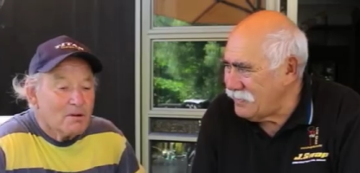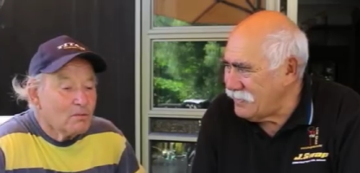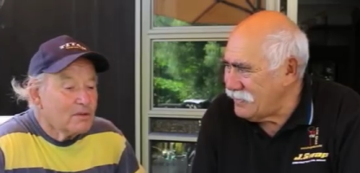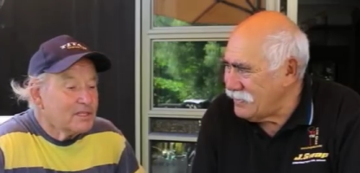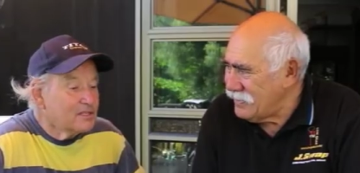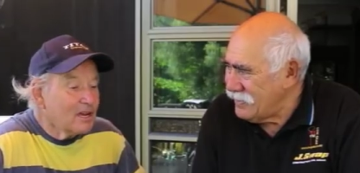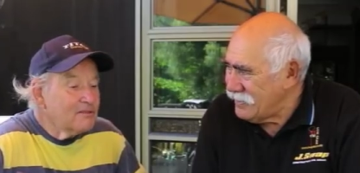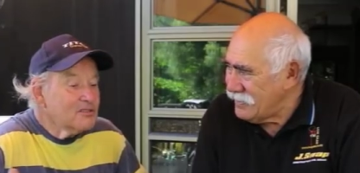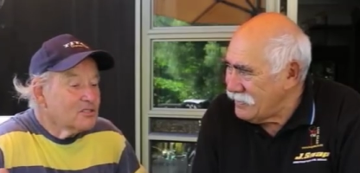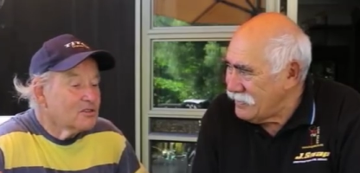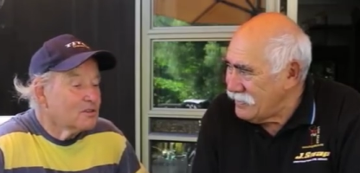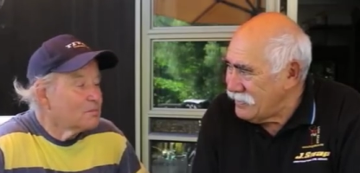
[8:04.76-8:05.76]
Speaker 1: but we
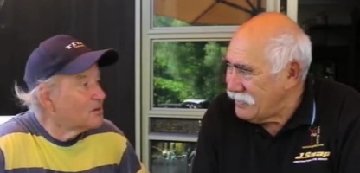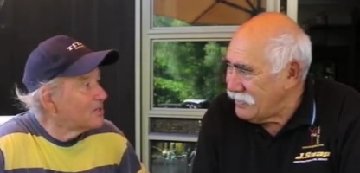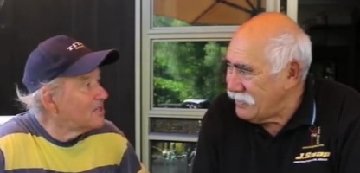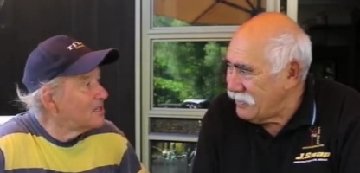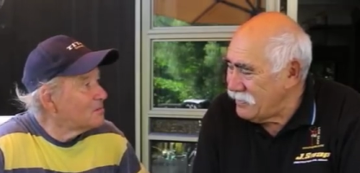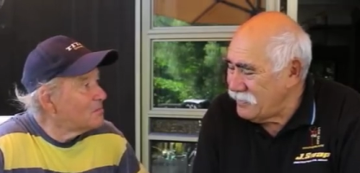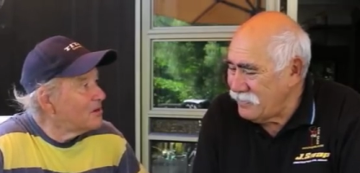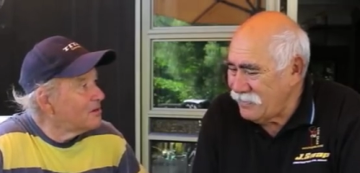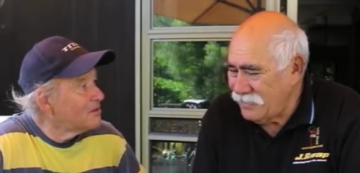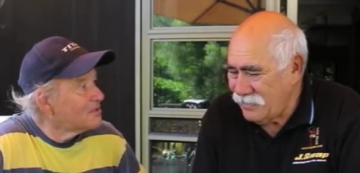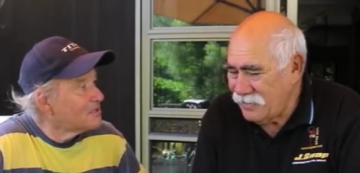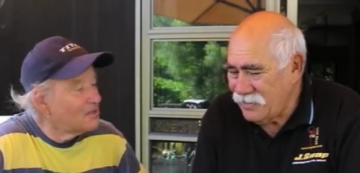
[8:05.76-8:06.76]
don't sort of put it into
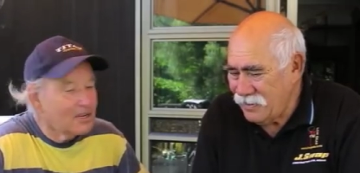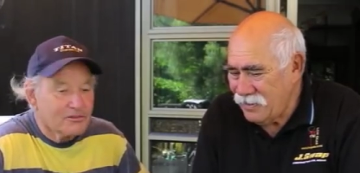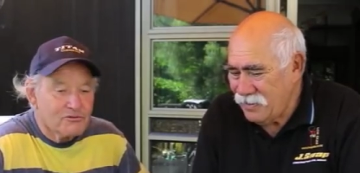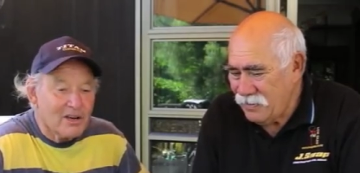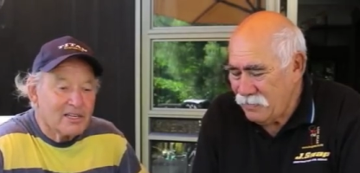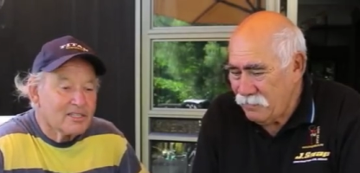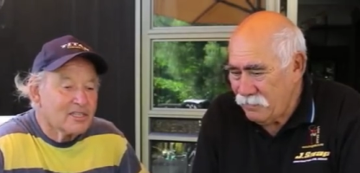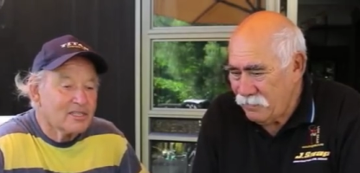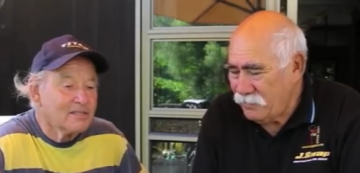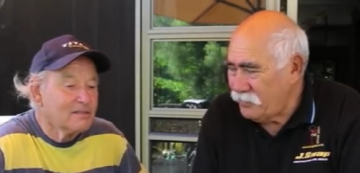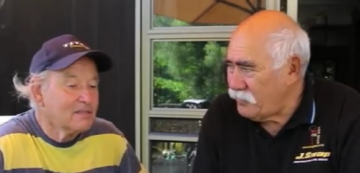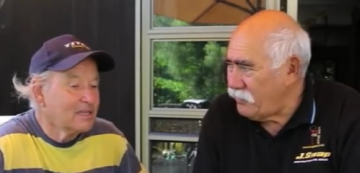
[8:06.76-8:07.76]
models like trucks
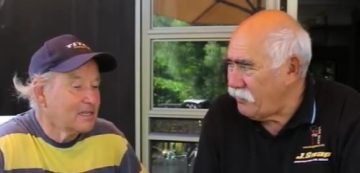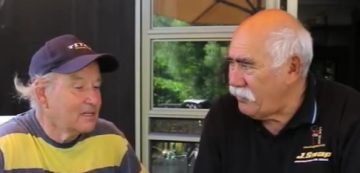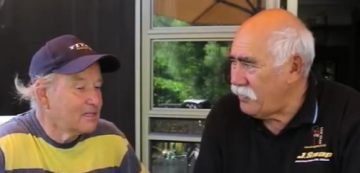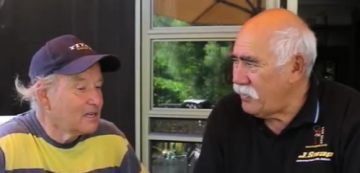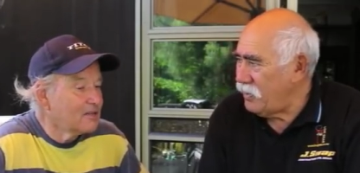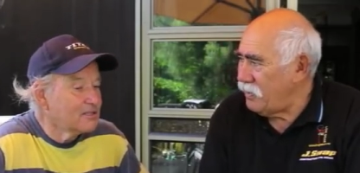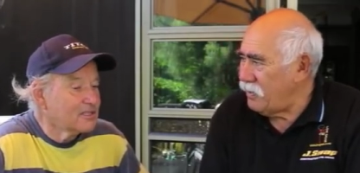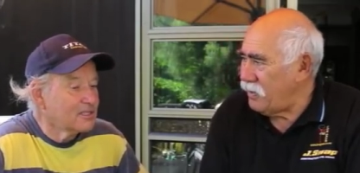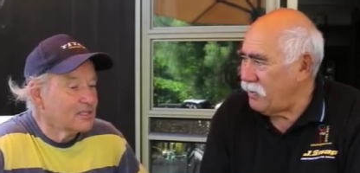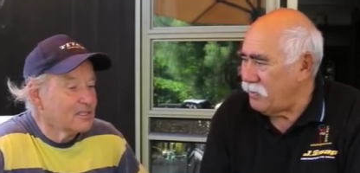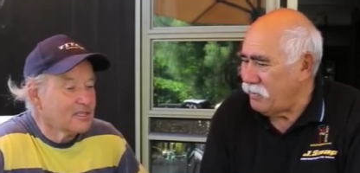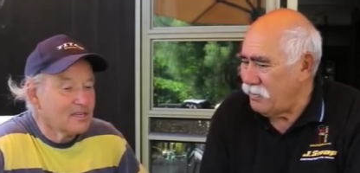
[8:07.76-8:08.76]
and, and
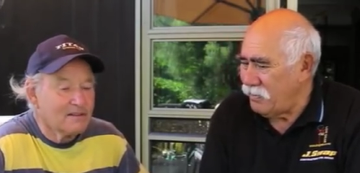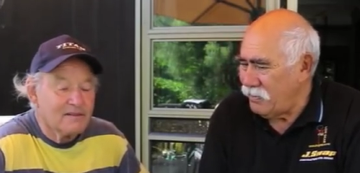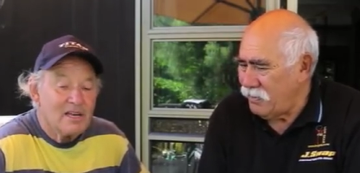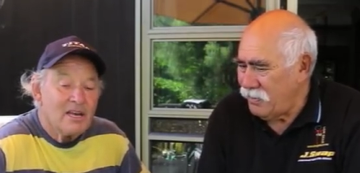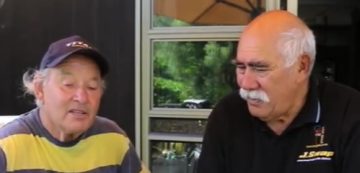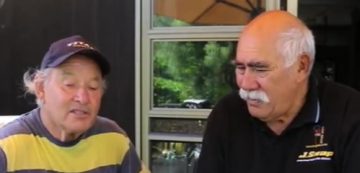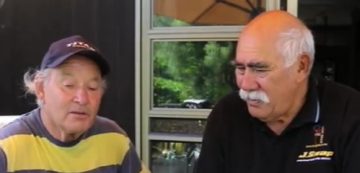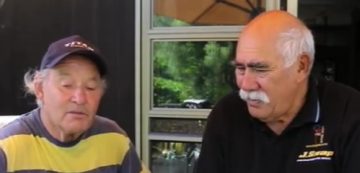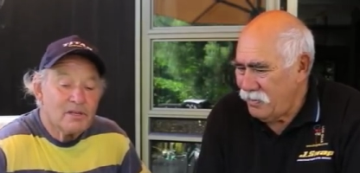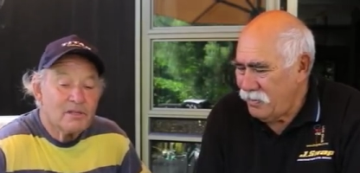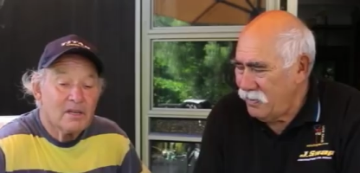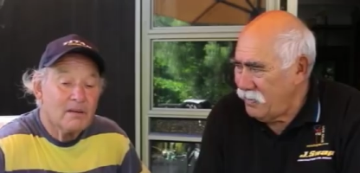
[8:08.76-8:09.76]
dozers and mm. stuff so
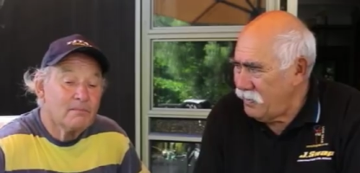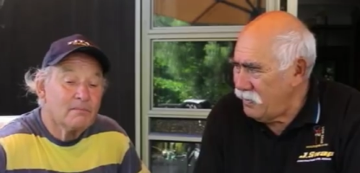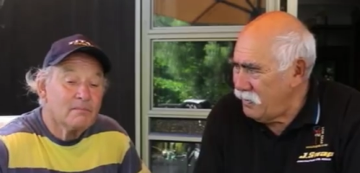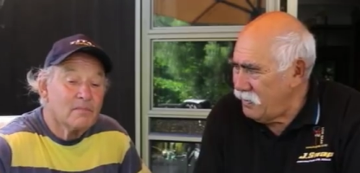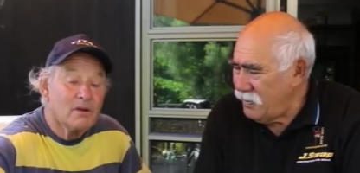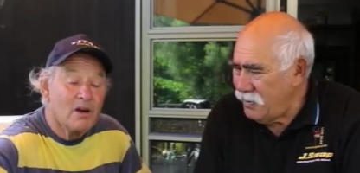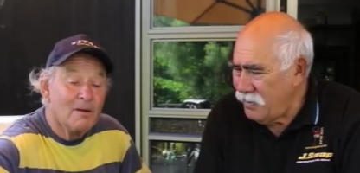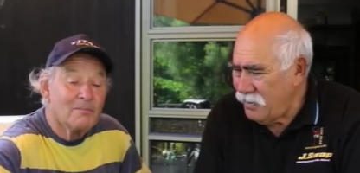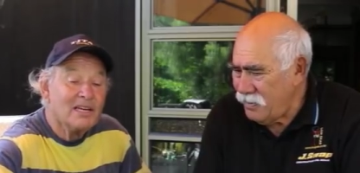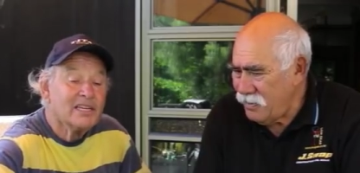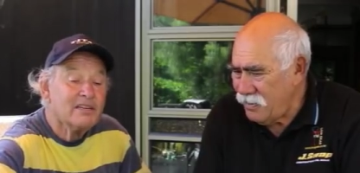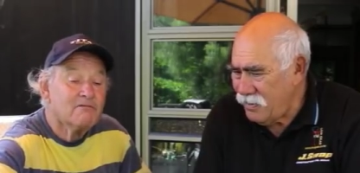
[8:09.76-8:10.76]
what it, um,
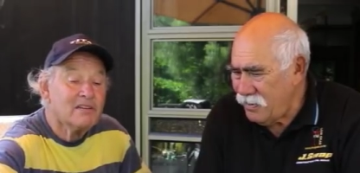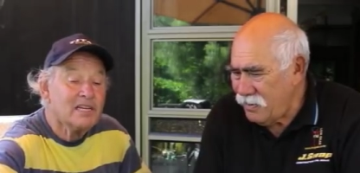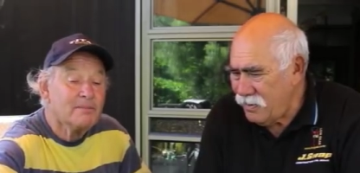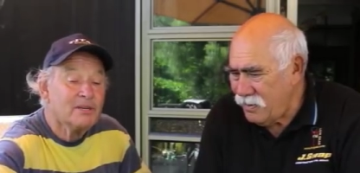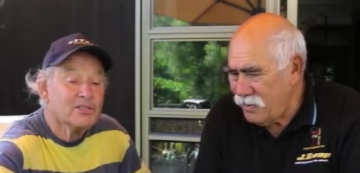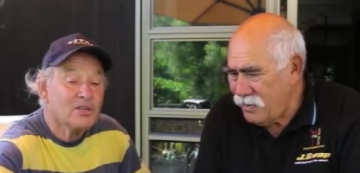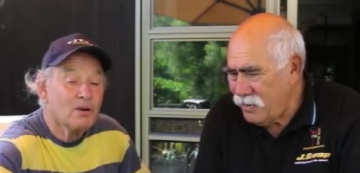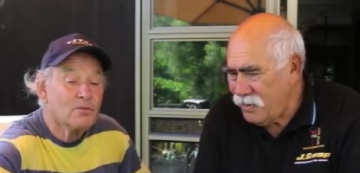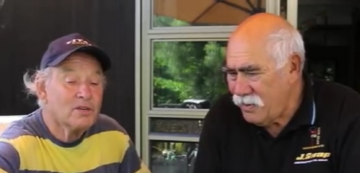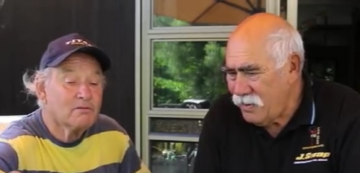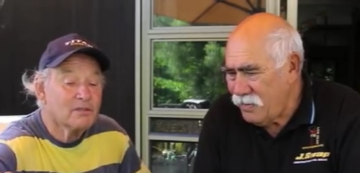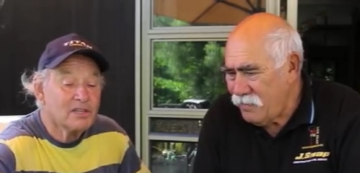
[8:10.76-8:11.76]
I'm lucky really because I
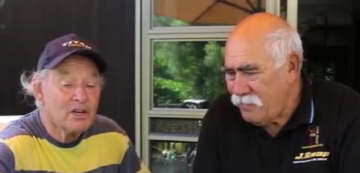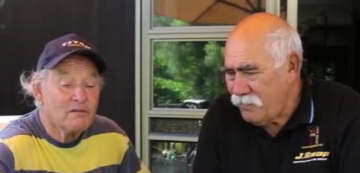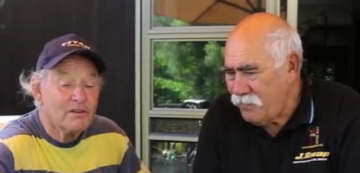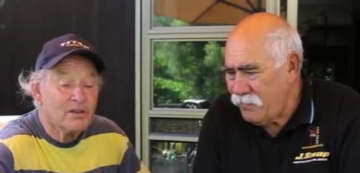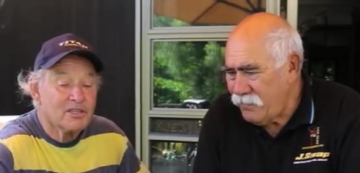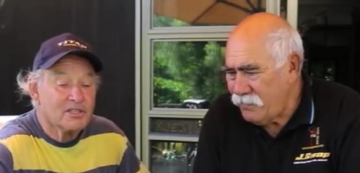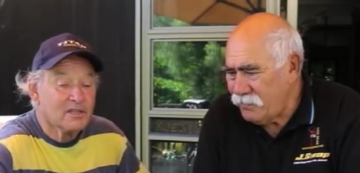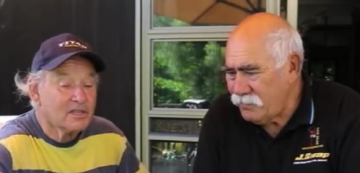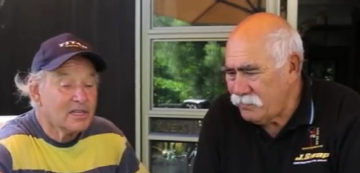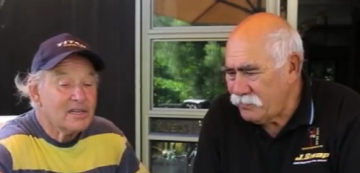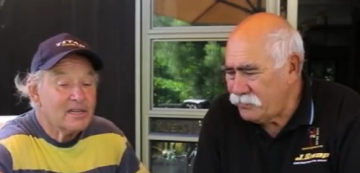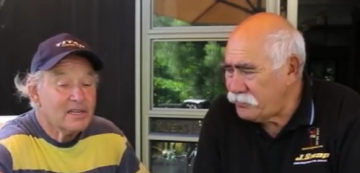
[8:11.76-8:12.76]
work with galvanized
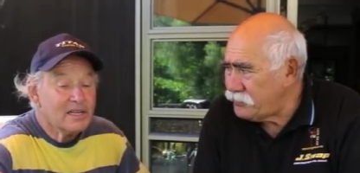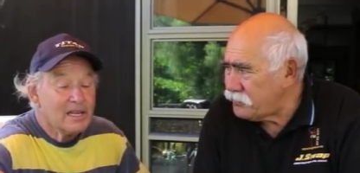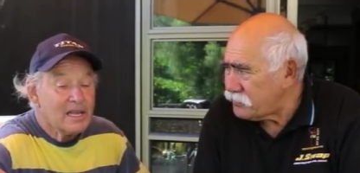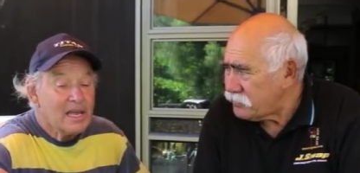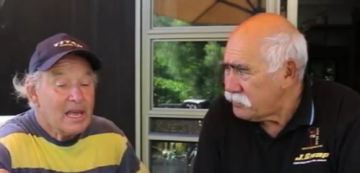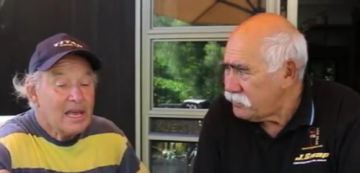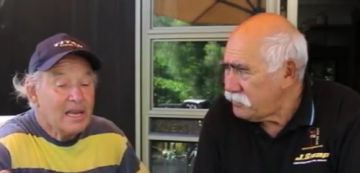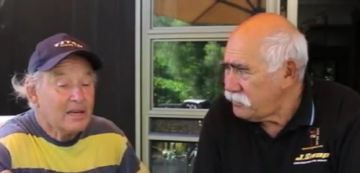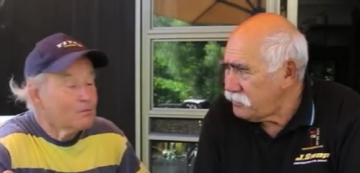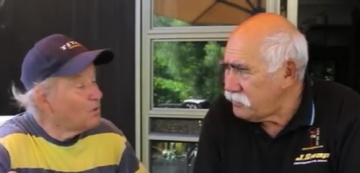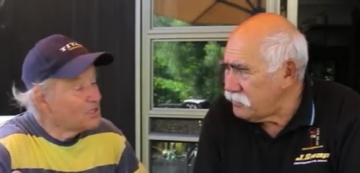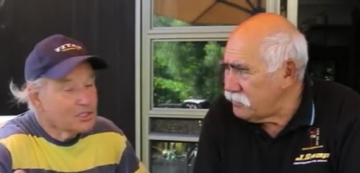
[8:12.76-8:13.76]
iron
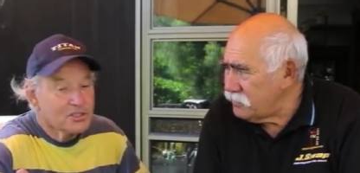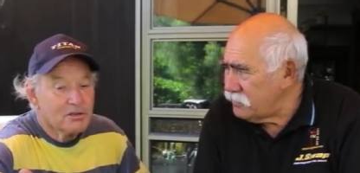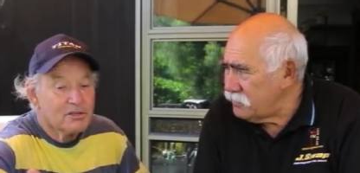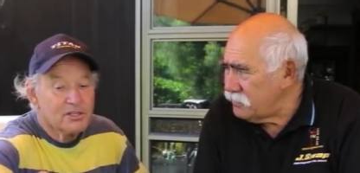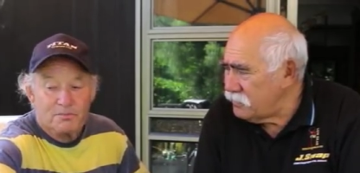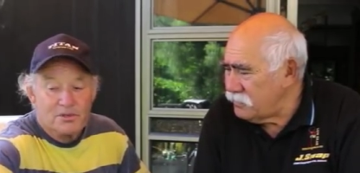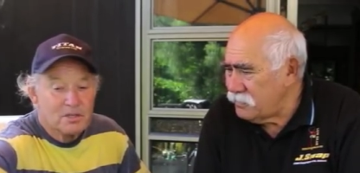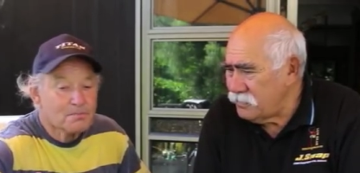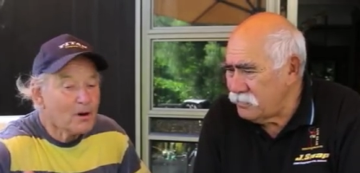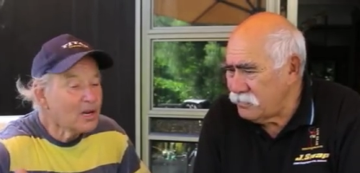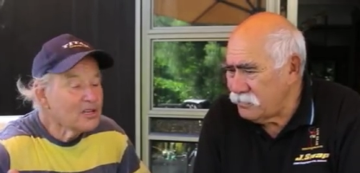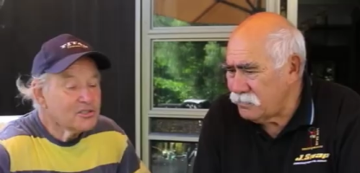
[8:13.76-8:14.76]
and what you do is you
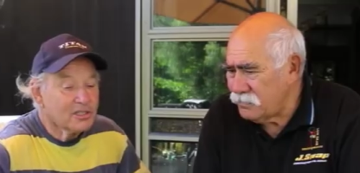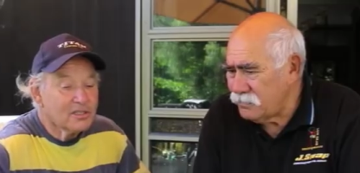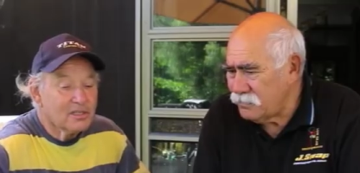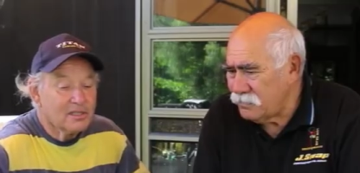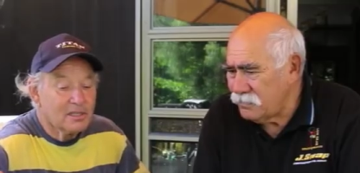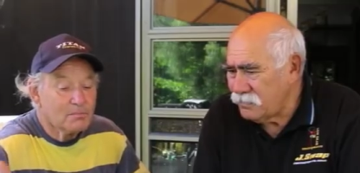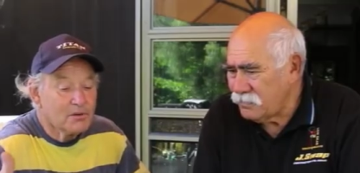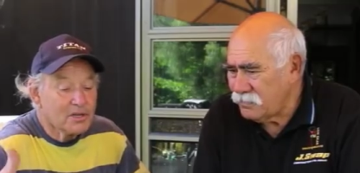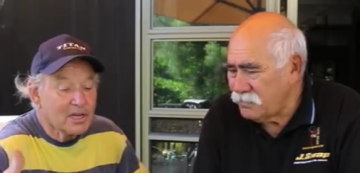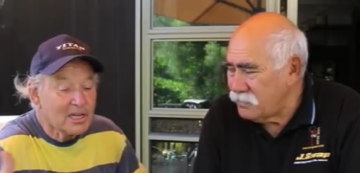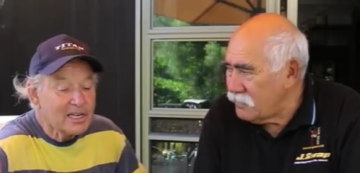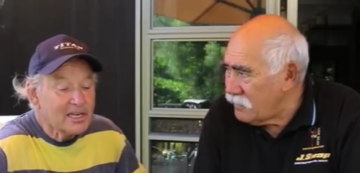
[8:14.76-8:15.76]
just polish it and then
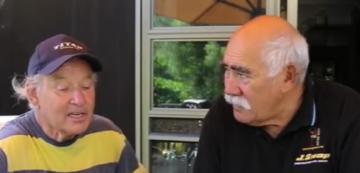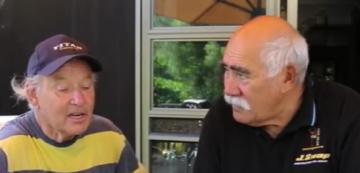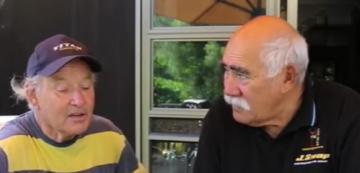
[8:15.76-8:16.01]
put a clear